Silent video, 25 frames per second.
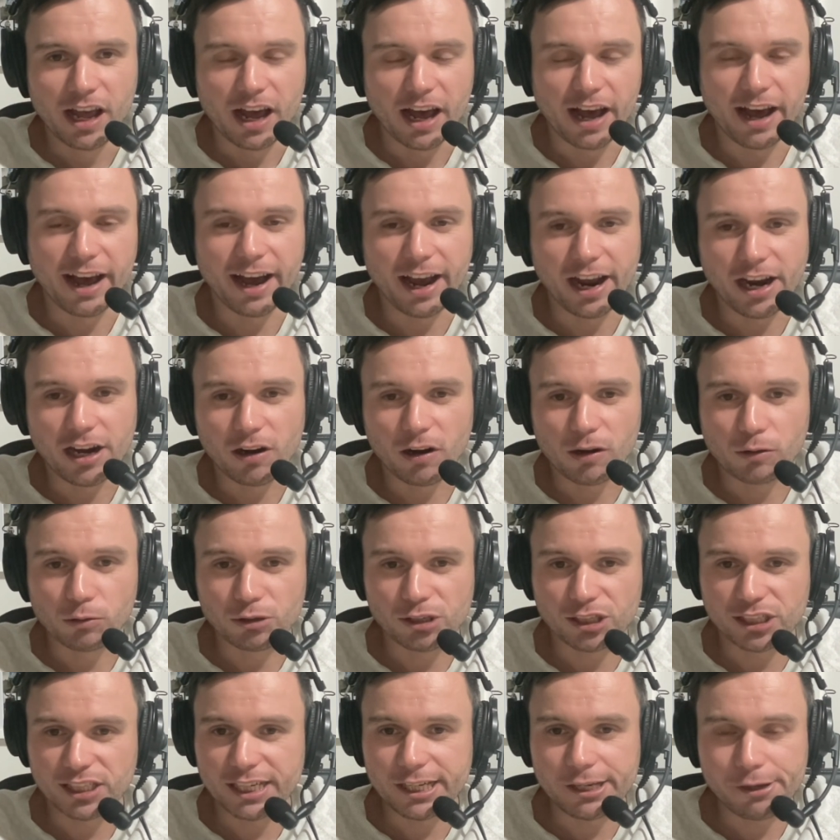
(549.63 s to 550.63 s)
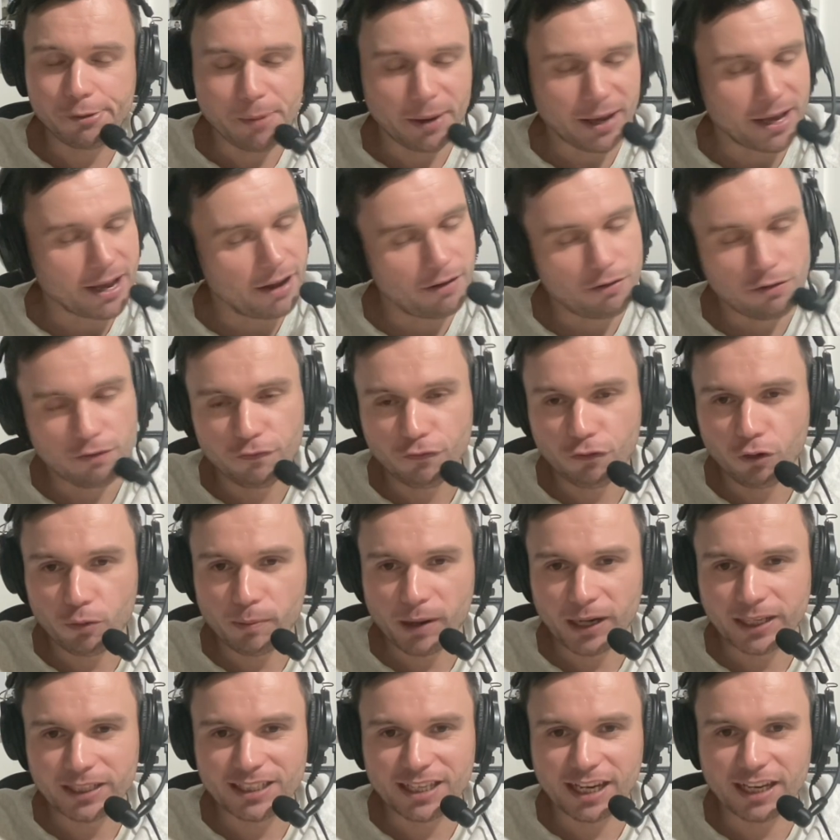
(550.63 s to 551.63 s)
and I will see you again for
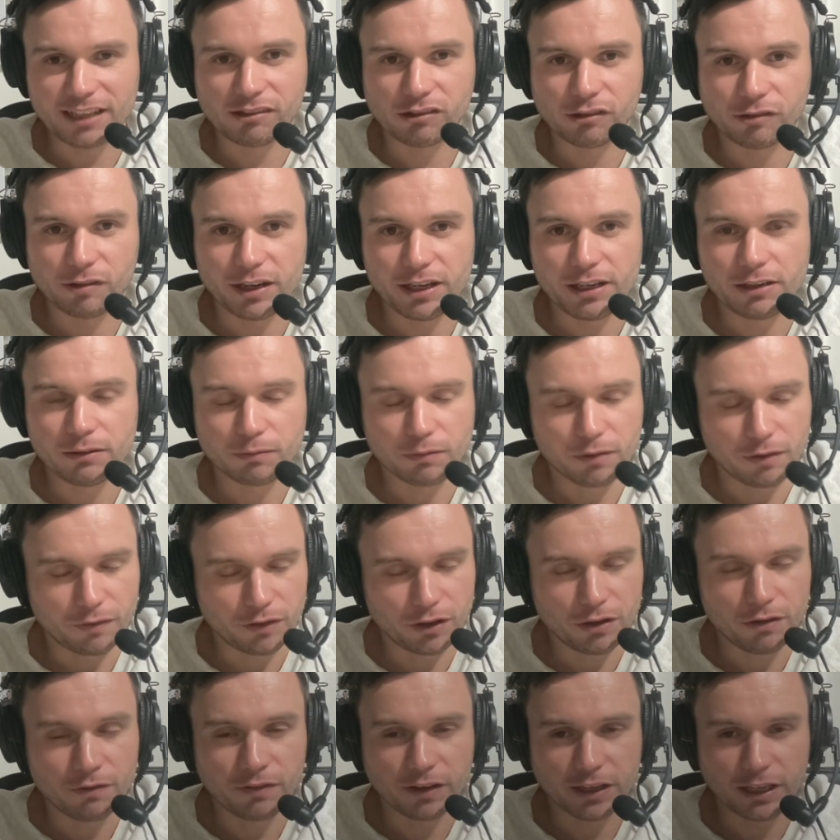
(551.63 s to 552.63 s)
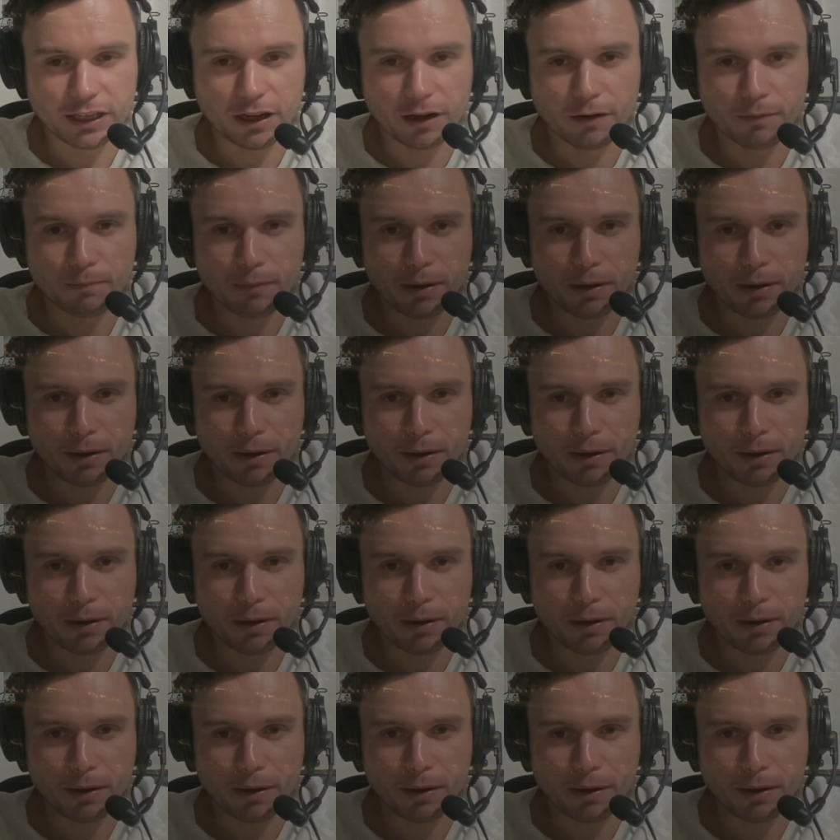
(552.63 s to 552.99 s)
my day 3 review video. Bye